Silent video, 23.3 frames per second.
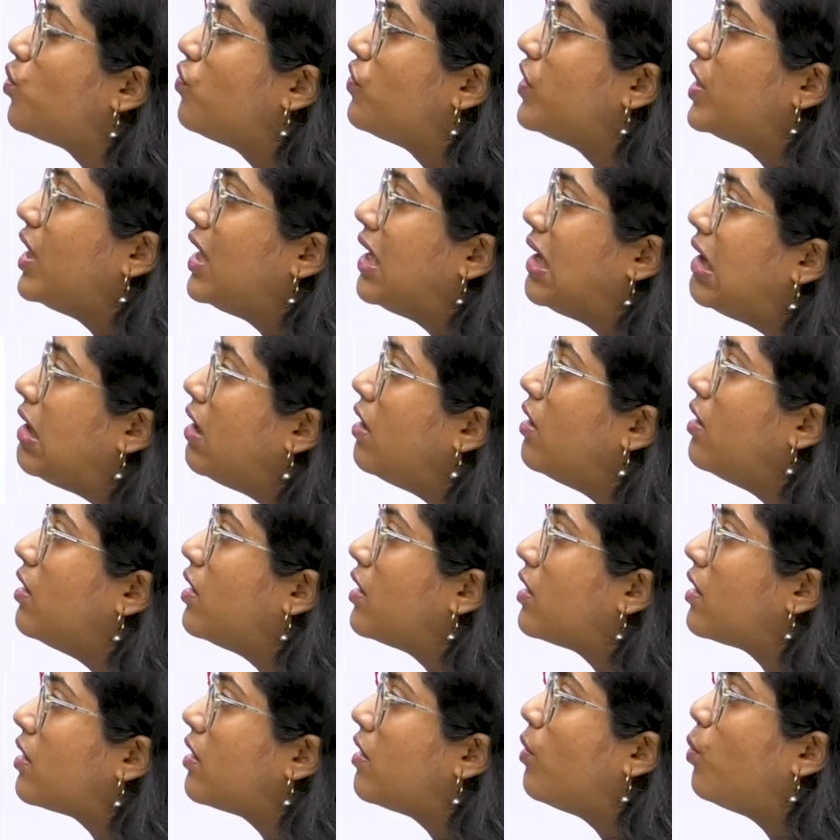over
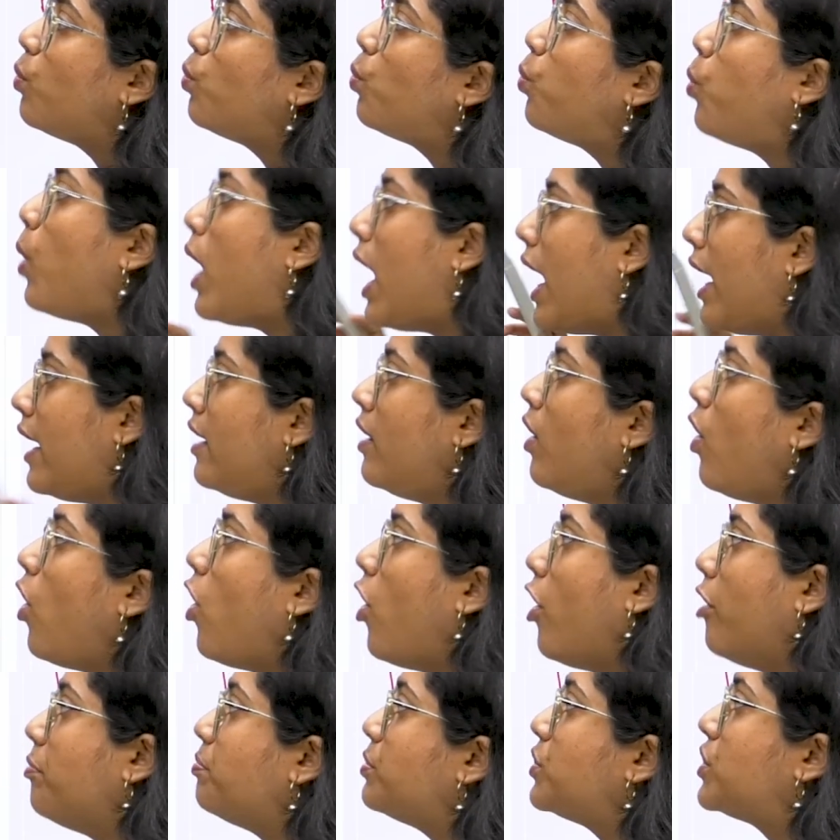here, one
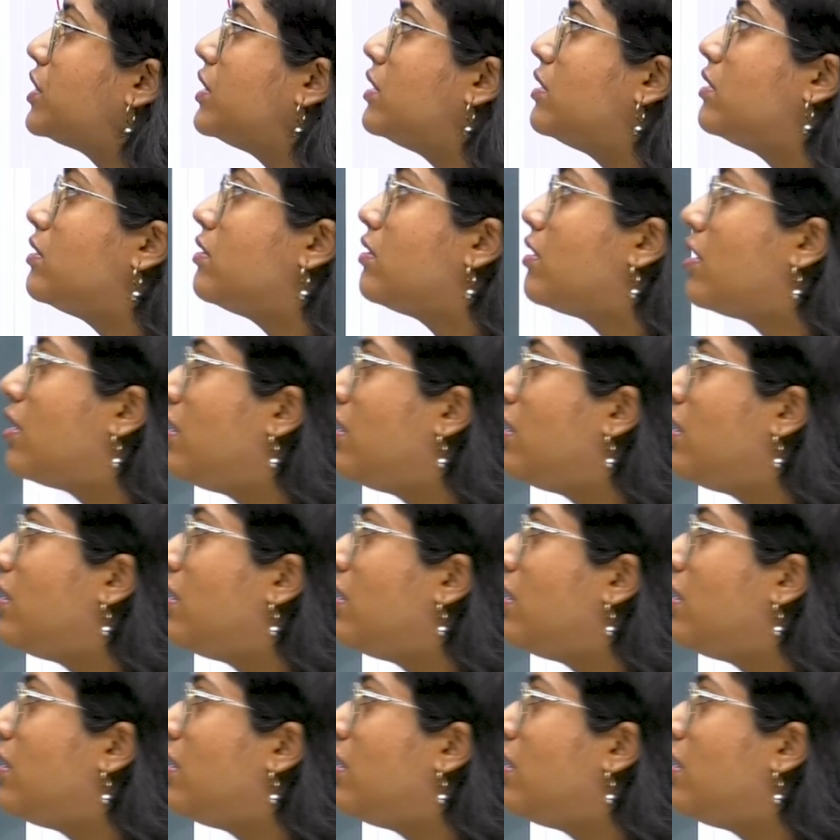option